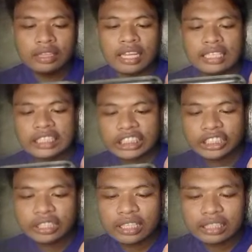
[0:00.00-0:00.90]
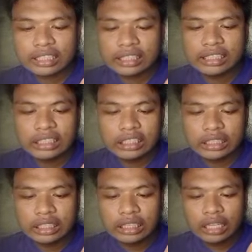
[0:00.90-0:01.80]
The ester linkage
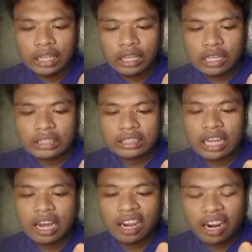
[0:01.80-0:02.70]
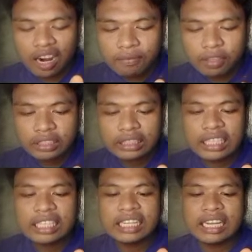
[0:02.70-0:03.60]
is a
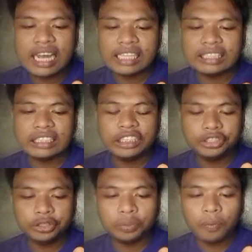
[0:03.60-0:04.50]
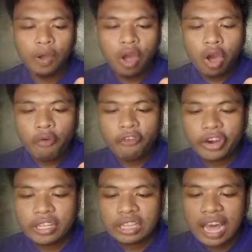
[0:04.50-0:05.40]
carboxylic acid group
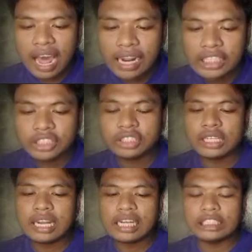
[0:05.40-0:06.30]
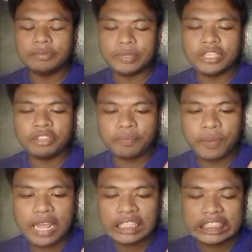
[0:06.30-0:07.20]
where the hydrogen has been
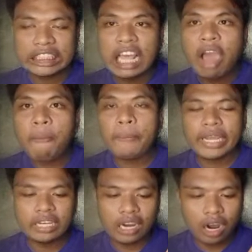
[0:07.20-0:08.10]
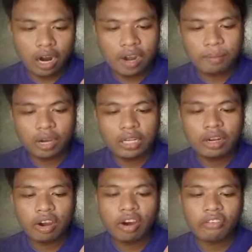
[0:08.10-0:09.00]
replaced by the carbon
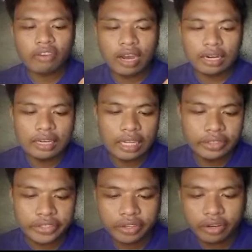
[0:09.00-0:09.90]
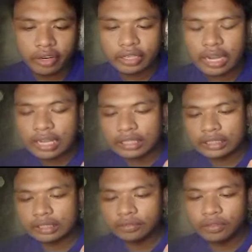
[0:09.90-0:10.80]
of another
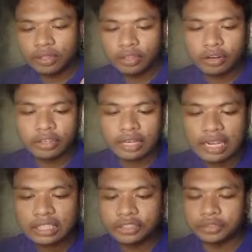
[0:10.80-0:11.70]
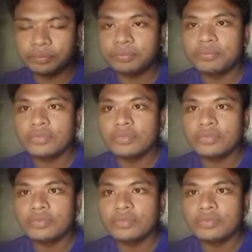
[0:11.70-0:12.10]
organic group.